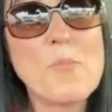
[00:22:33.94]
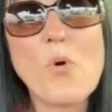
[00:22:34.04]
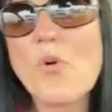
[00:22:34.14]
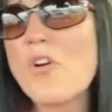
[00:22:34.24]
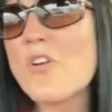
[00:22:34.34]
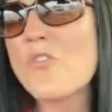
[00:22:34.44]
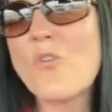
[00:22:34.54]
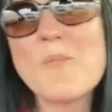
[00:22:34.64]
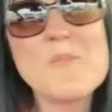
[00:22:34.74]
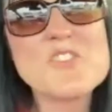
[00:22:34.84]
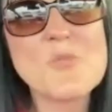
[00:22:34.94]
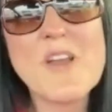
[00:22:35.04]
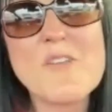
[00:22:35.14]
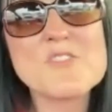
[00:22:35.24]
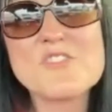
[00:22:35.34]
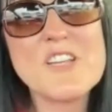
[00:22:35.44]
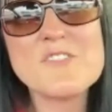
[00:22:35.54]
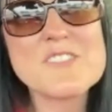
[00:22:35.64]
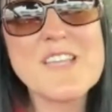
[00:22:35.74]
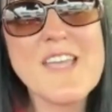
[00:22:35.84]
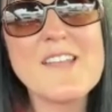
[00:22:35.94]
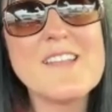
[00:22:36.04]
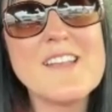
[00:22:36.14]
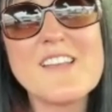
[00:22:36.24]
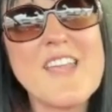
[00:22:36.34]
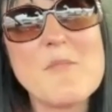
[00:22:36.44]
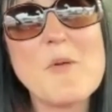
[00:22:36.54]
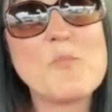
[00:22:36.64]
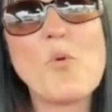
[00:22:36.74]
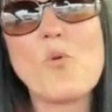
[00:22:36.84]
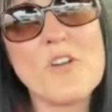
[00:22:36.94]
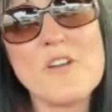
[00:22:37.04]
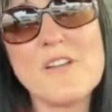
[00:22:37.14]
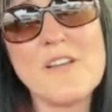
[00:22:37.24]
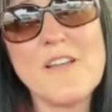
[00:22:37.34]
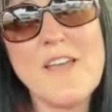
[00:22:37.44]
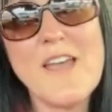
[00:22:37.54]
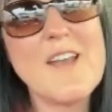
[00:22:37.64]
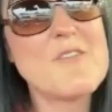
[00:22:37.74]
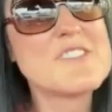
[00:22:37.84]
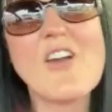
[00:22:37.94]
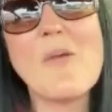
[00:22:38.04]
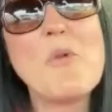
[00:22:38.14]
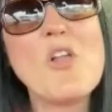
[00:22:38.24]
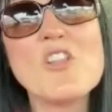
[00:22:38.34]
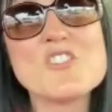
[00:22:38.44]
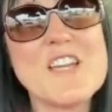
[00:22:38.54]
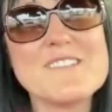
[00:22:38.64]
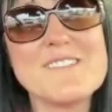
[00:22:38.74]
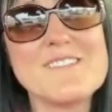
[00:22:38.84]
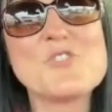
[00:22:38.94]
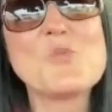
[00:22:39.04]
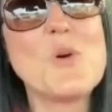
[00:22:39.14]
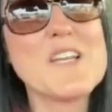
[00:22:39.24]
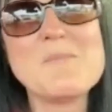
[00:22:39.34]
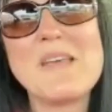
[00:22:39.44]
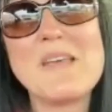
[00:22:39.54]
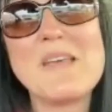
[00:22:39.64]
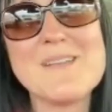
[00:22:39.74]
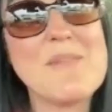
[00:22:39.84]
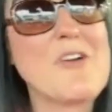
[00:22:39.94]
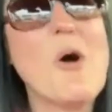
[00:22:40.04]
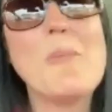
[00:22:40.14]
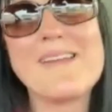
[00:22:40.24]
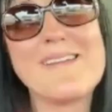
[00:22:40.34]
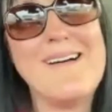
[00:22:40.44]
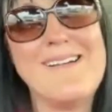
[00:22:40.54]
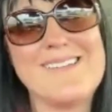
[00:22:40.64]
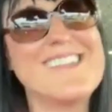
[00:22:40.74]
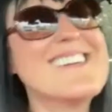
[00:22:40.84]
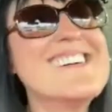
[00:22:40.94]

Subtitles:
pork, or I'm not sure what I was trying to say, and then it came up porn. And I was like apologizing for 20 minutes. I'm like, oh my God.